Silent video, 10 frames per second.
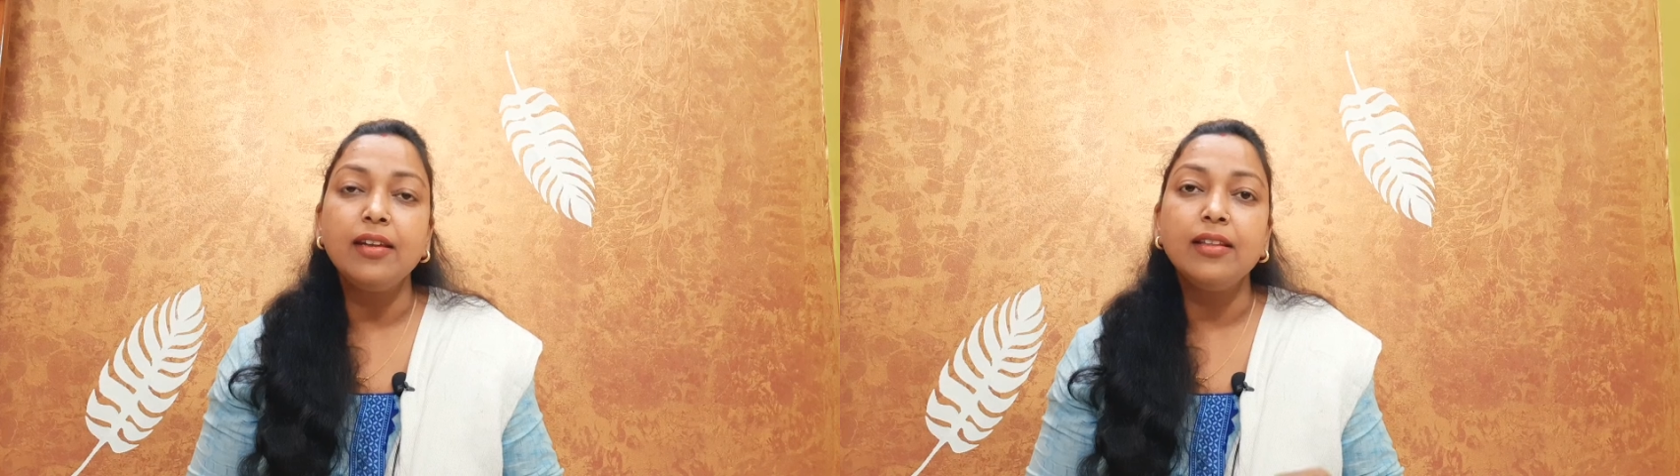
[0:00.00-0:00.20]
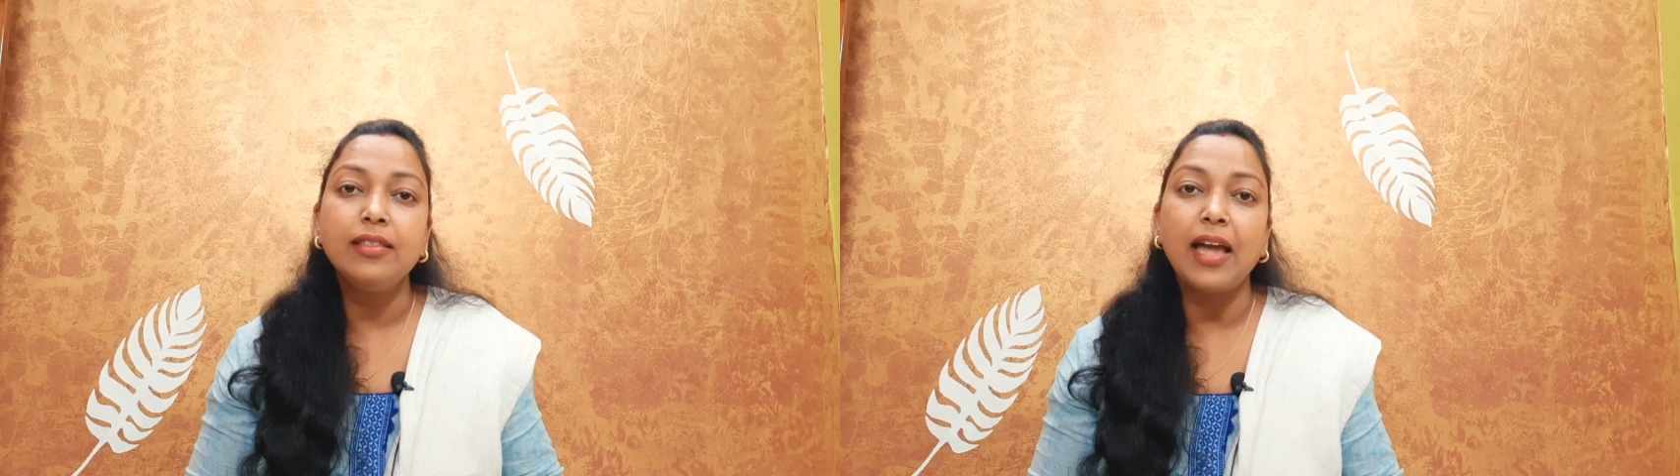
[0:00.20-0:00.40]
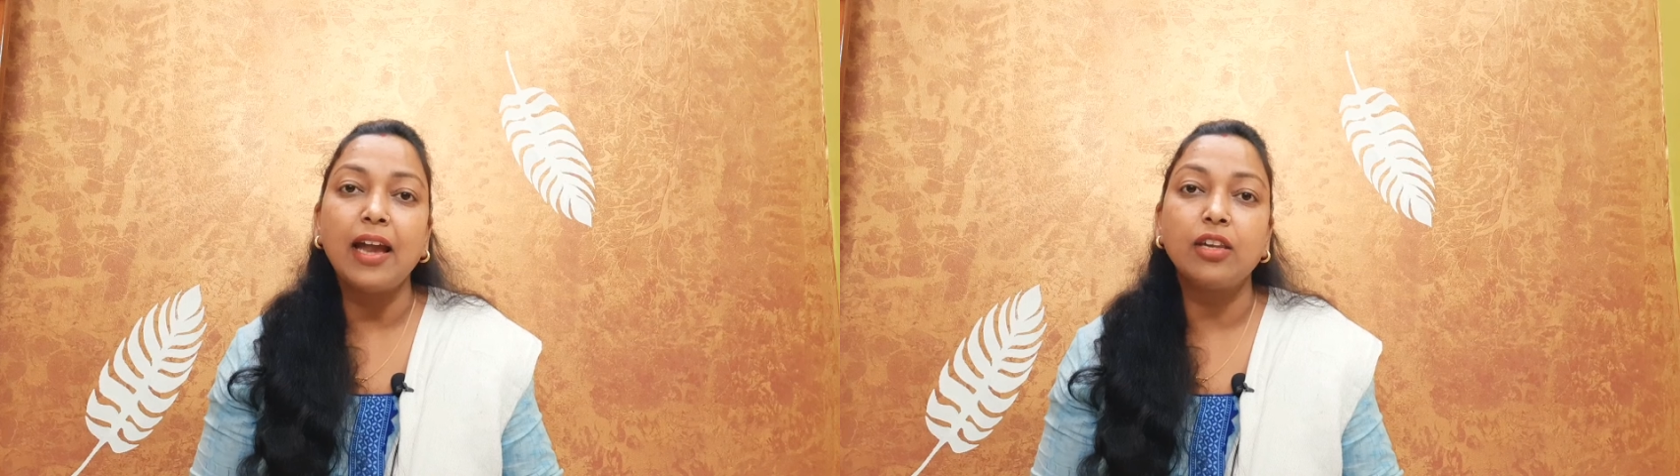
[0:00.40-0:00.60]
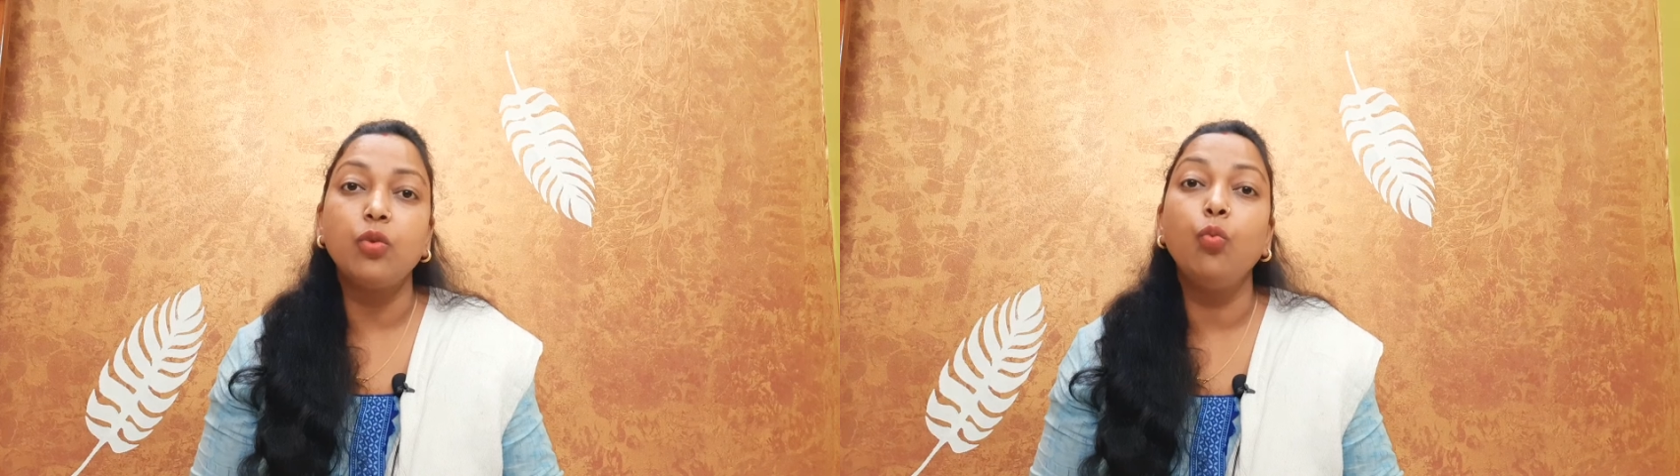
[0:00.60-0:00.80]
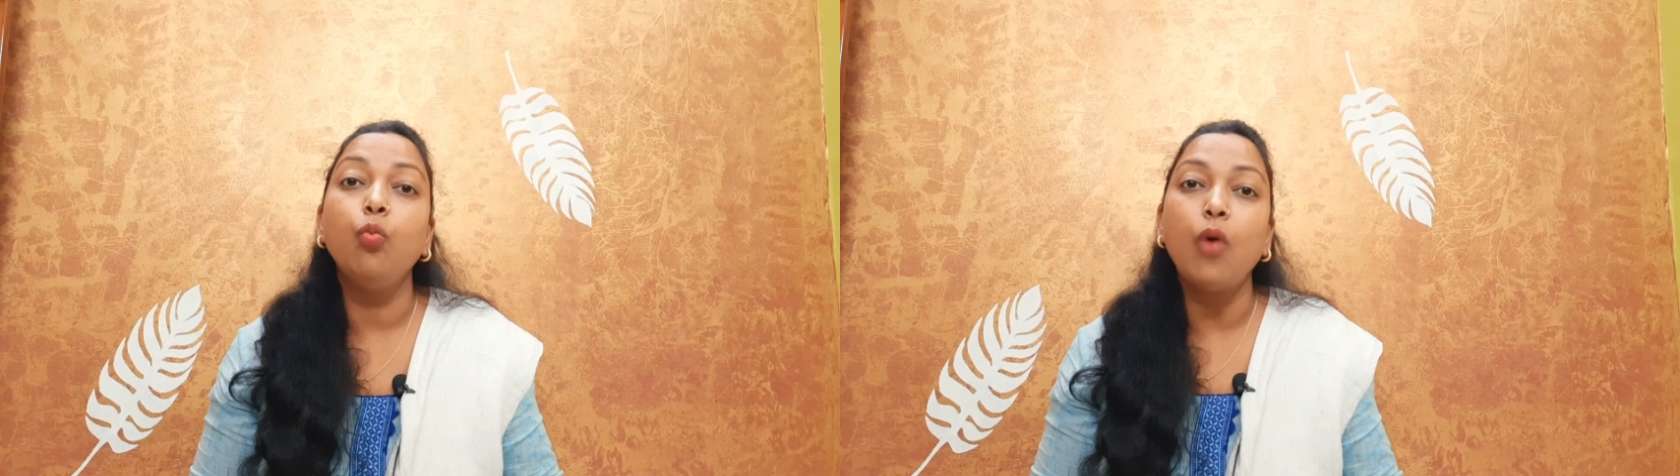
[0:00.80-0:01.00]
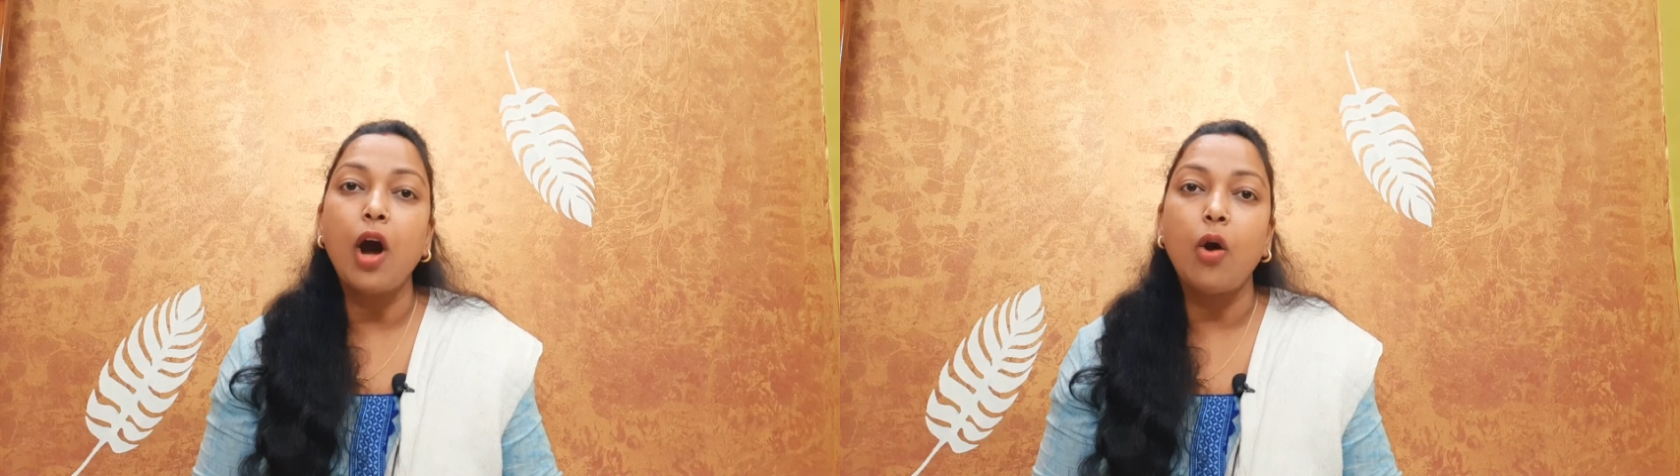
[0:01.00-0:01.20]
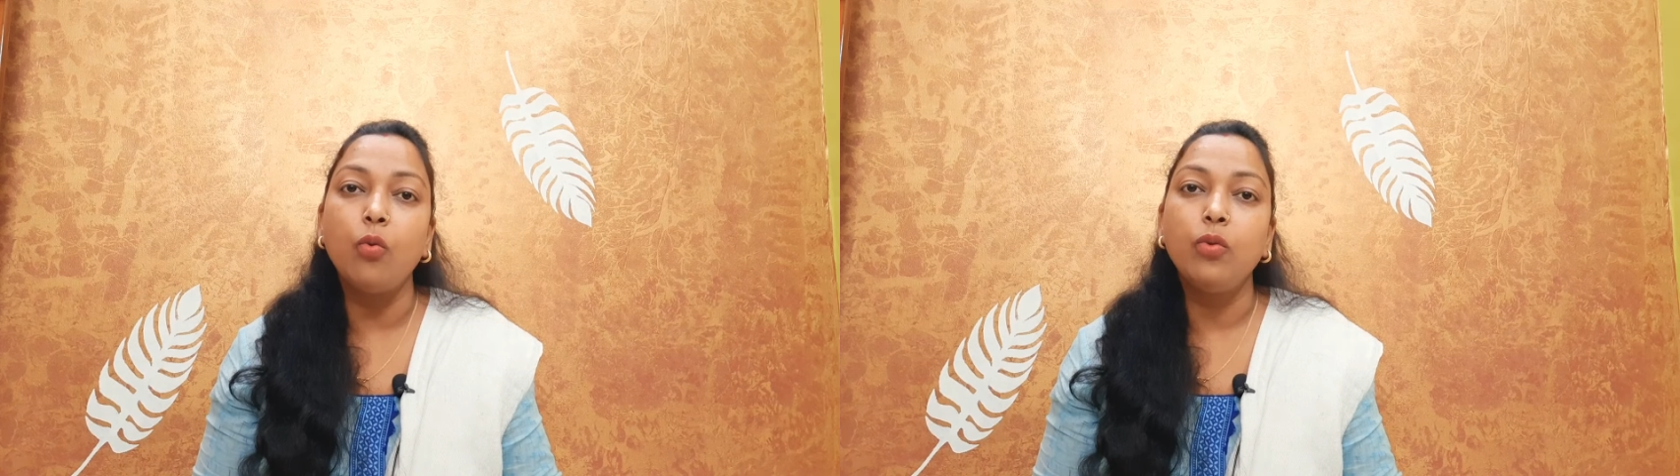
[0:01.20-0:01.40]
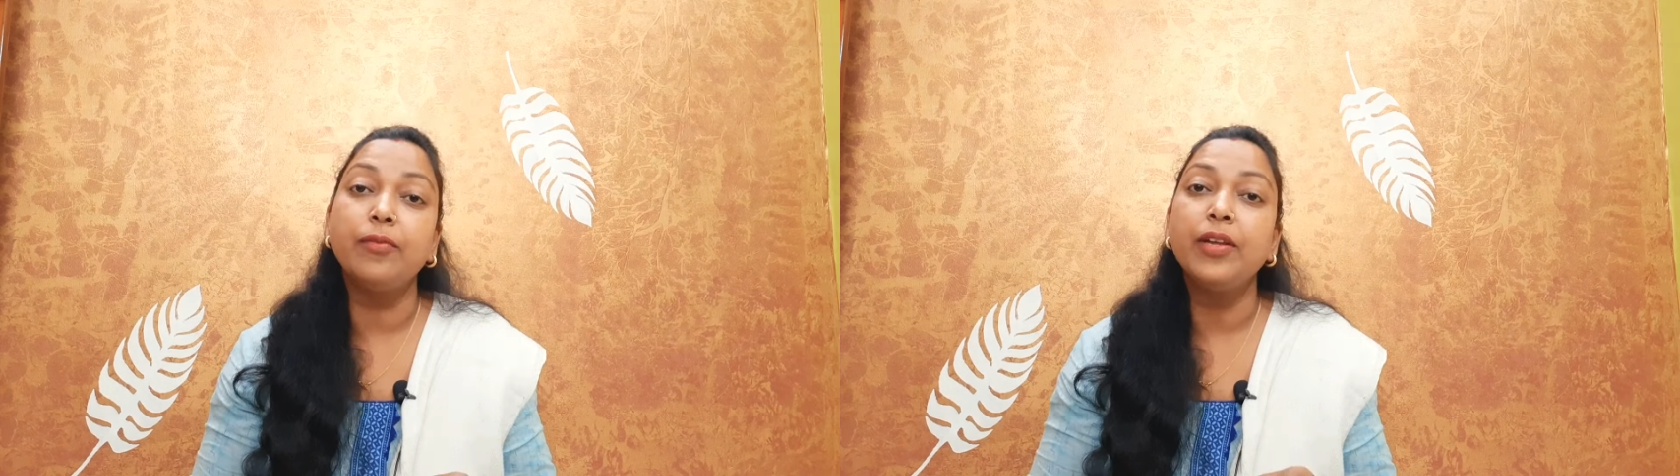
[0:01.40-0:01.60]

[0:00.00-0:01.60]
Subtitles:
that, wow,